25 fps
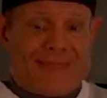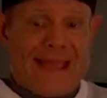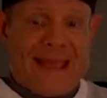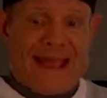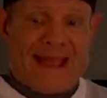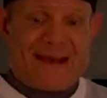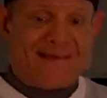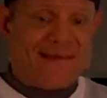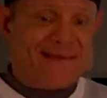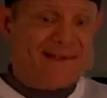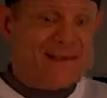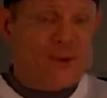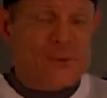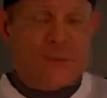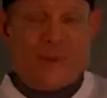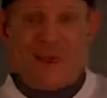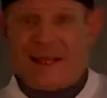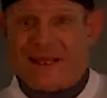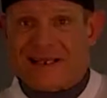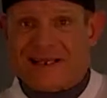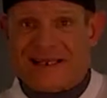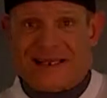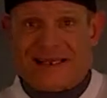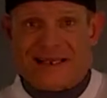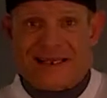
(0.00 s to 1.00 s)
have soup
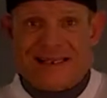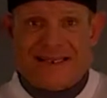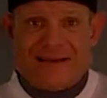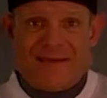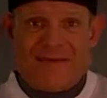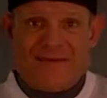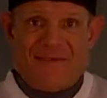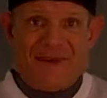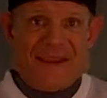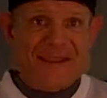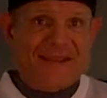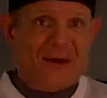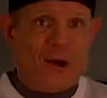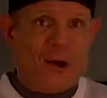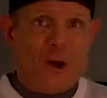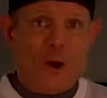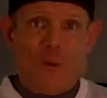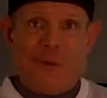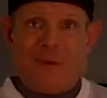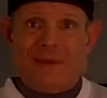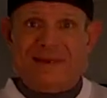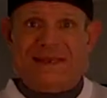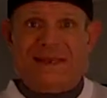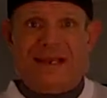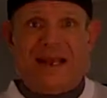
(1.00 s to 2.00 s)
kitchens, feed the
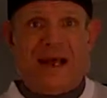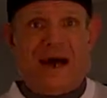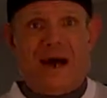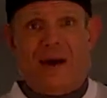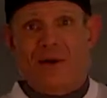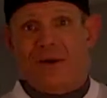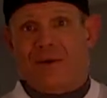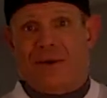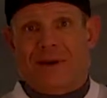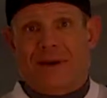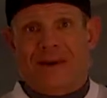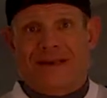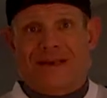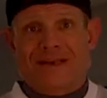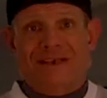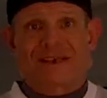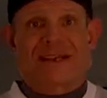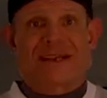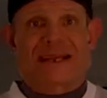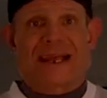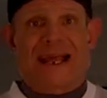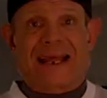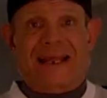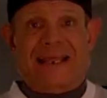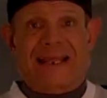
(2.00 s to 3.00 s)
homeless and the hungry,
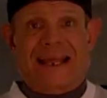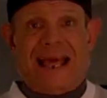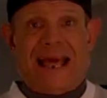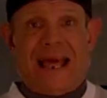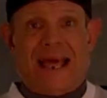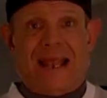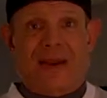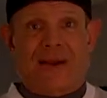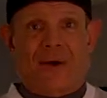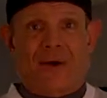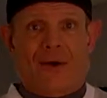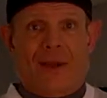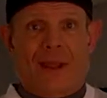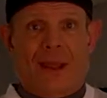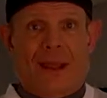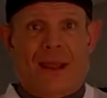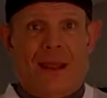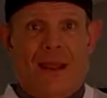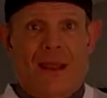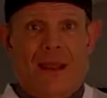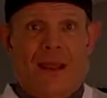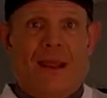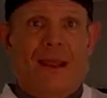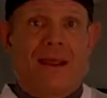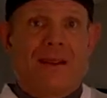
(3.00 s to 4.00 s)
shit like that, okay?